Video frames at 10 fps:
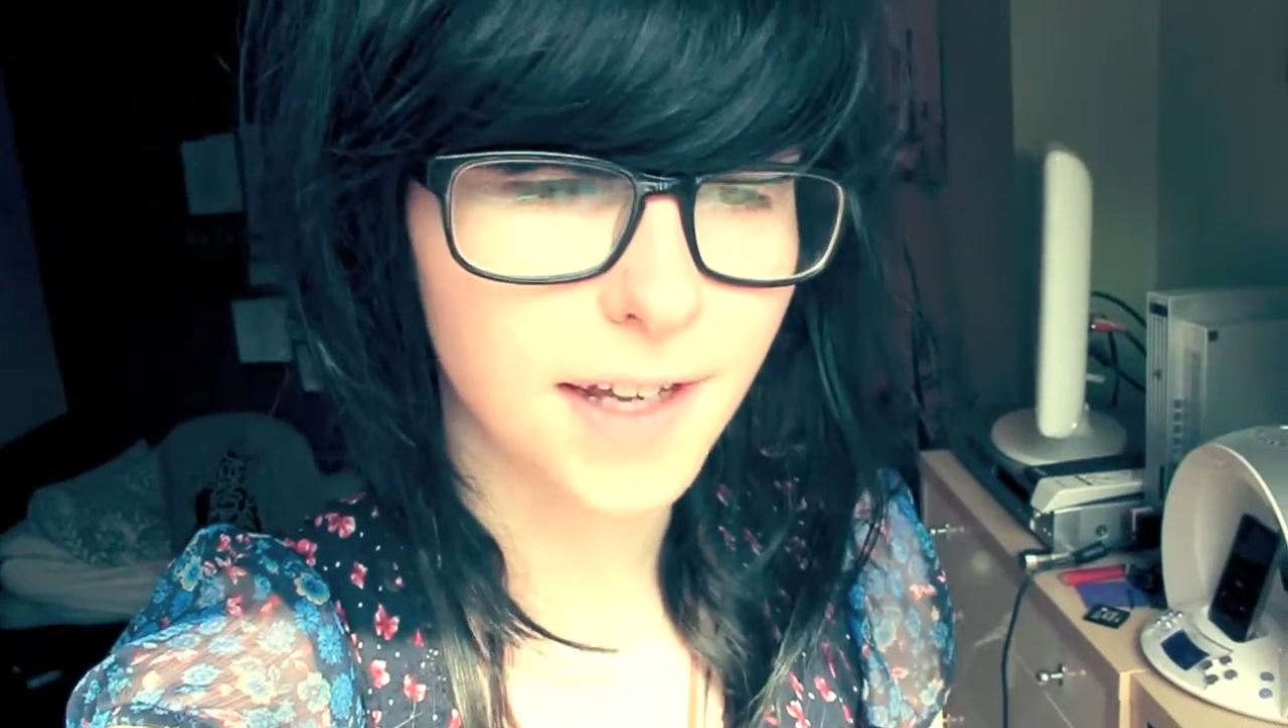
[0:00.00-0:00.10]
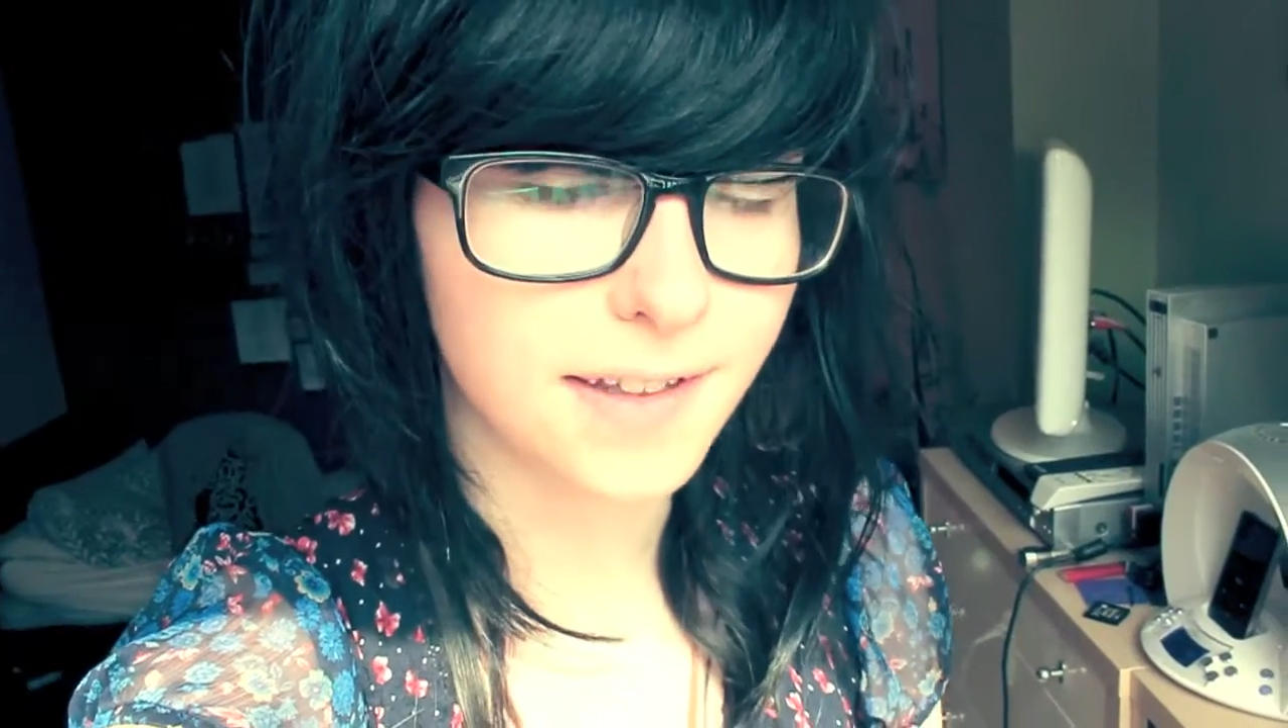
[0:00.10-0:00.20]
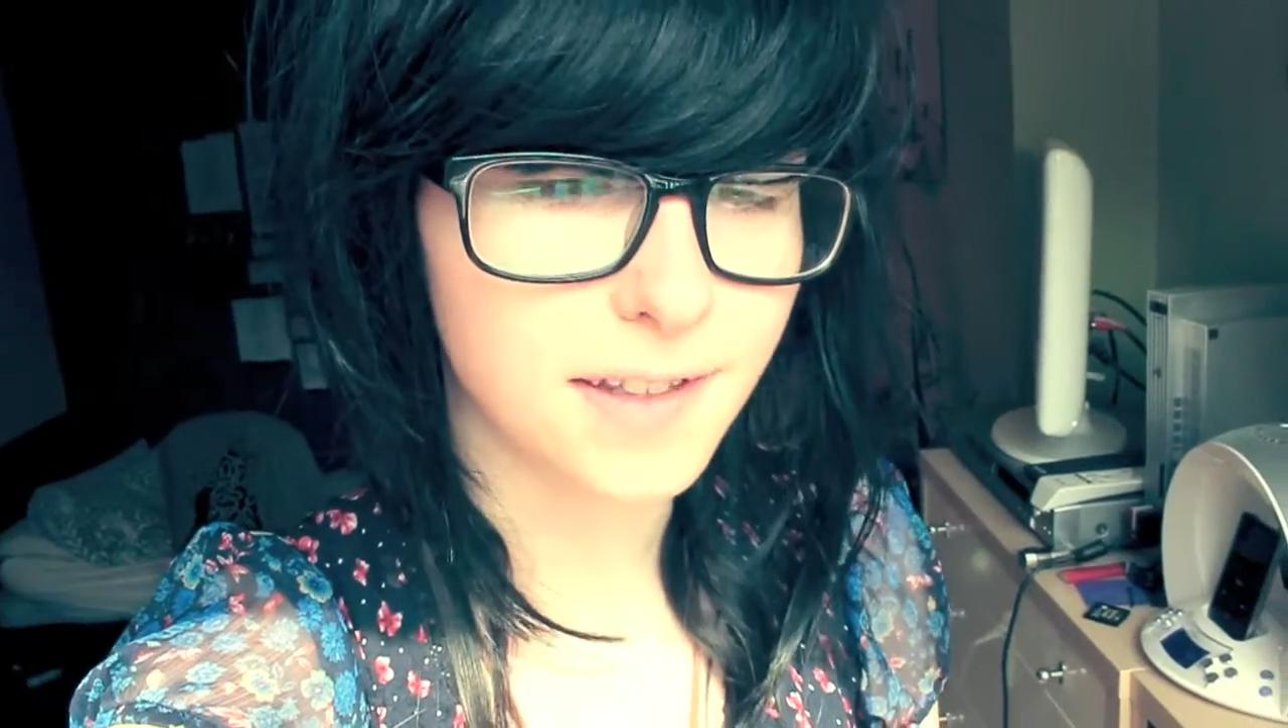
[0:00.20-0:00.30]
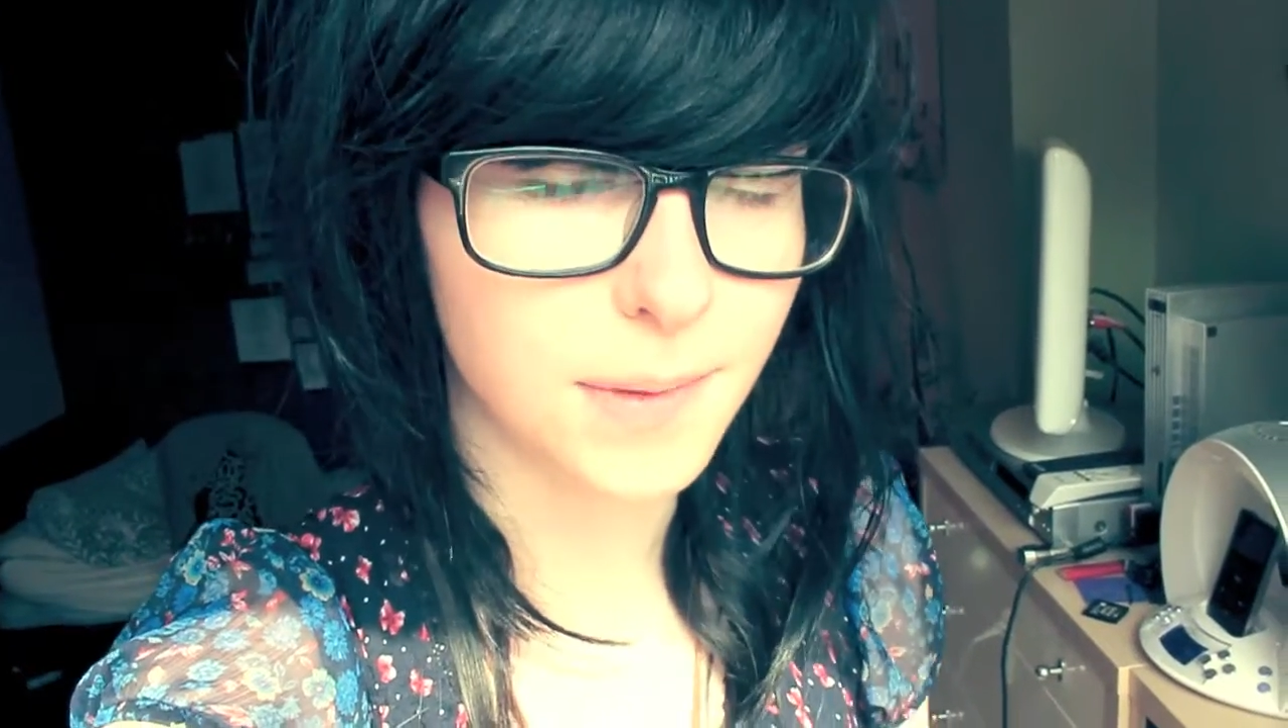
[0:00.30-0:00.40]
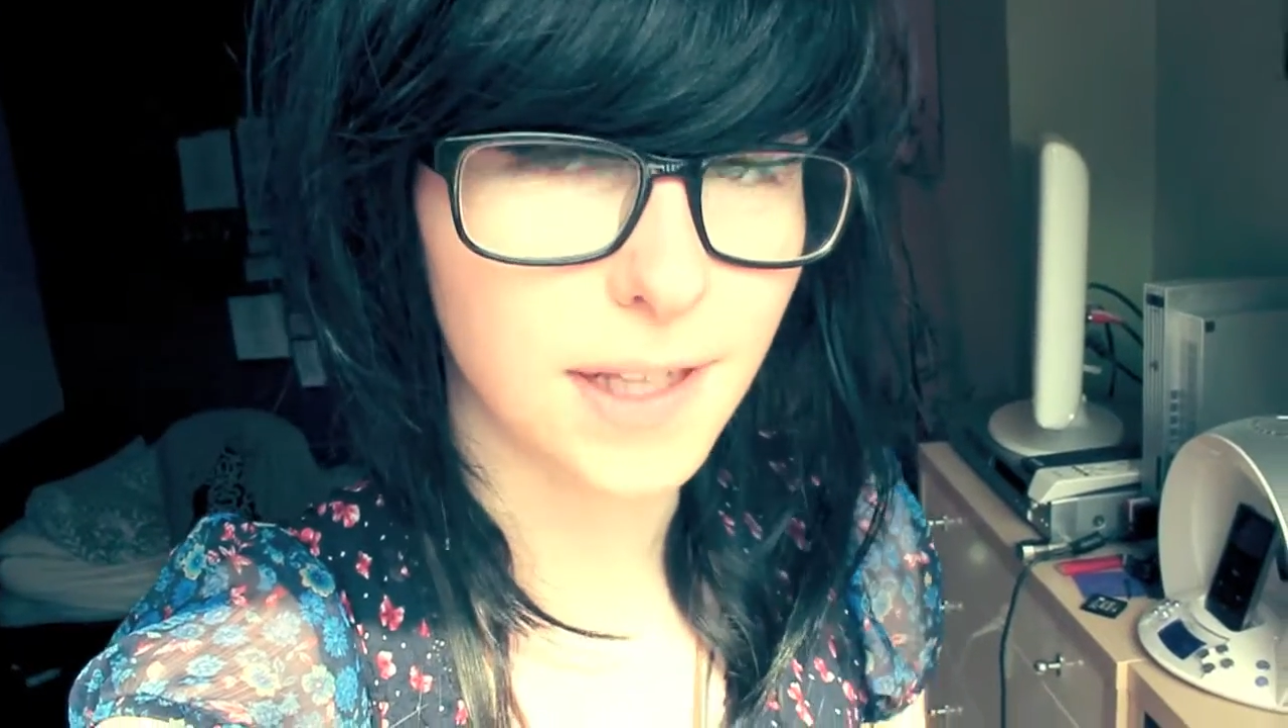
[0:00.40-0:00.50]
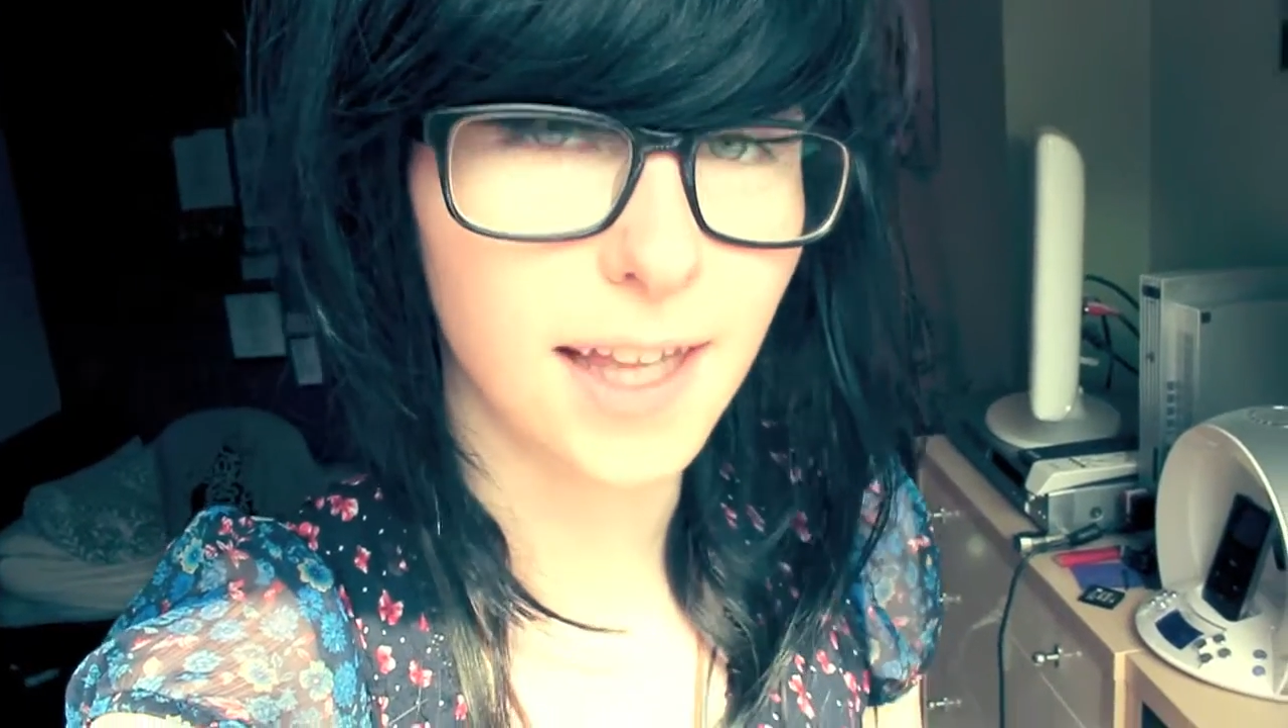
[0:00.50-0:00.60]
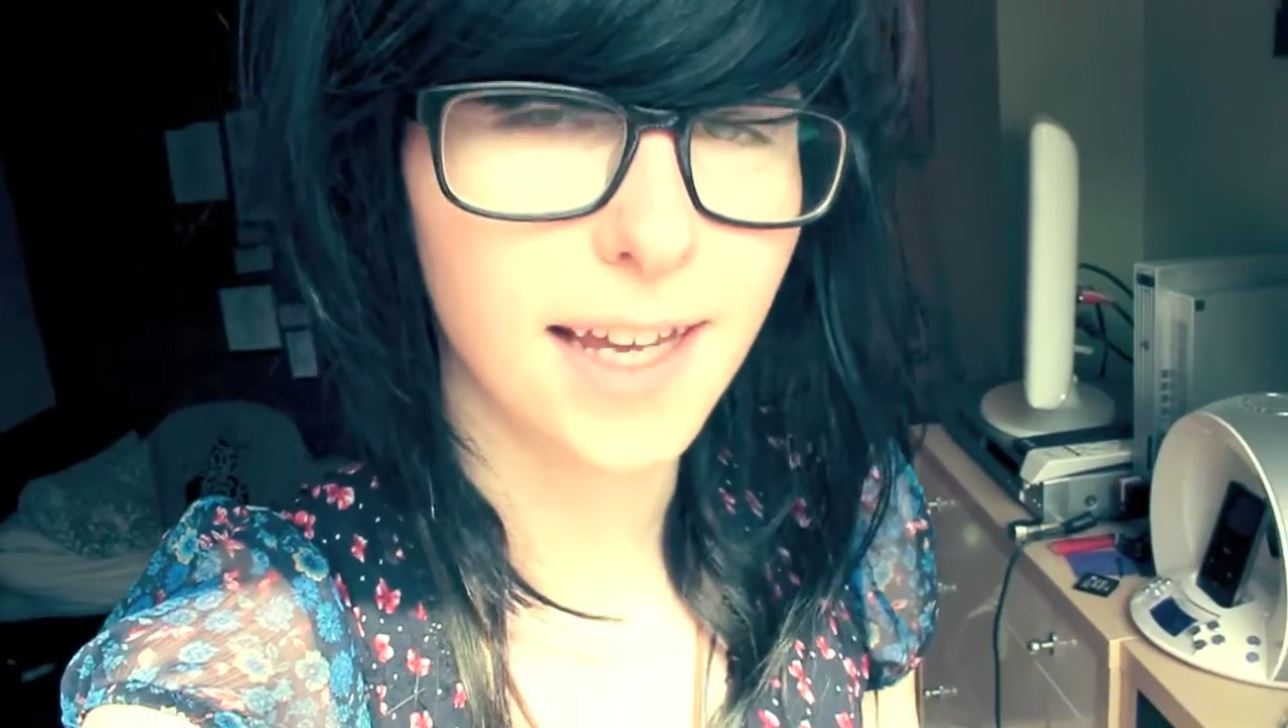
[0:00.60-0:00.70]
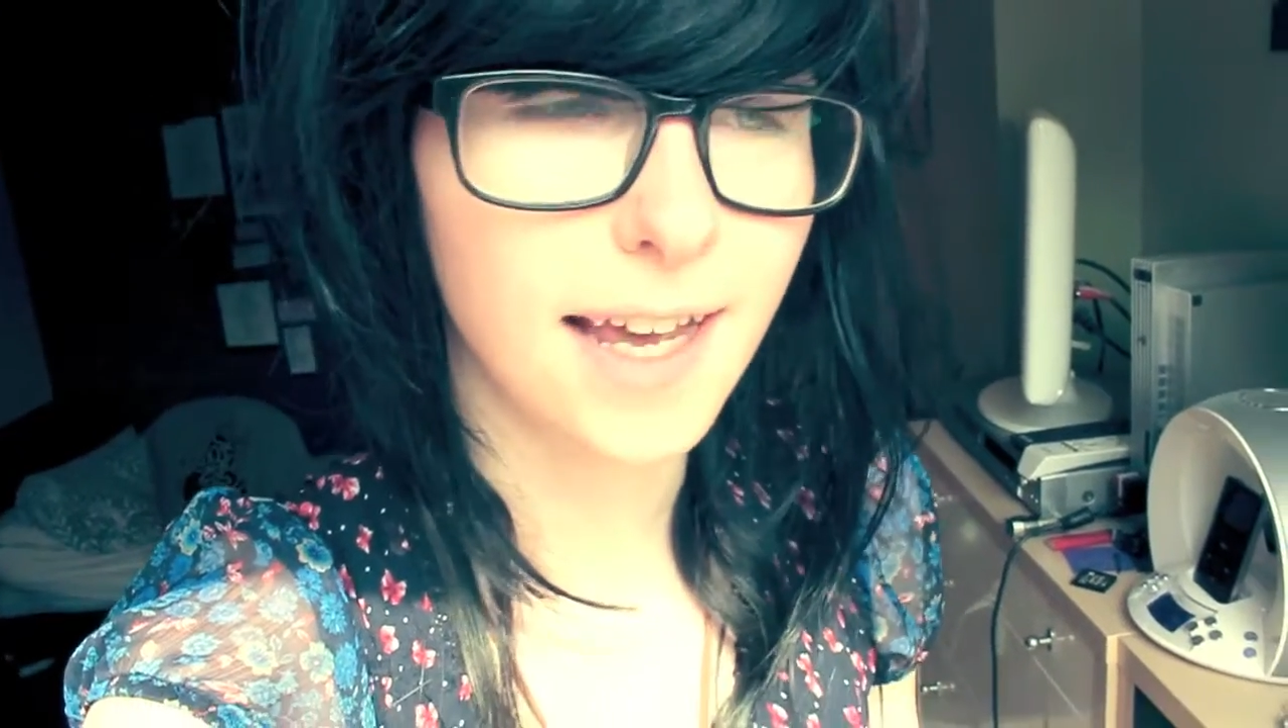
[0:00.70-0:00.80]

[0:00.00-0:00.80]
as something like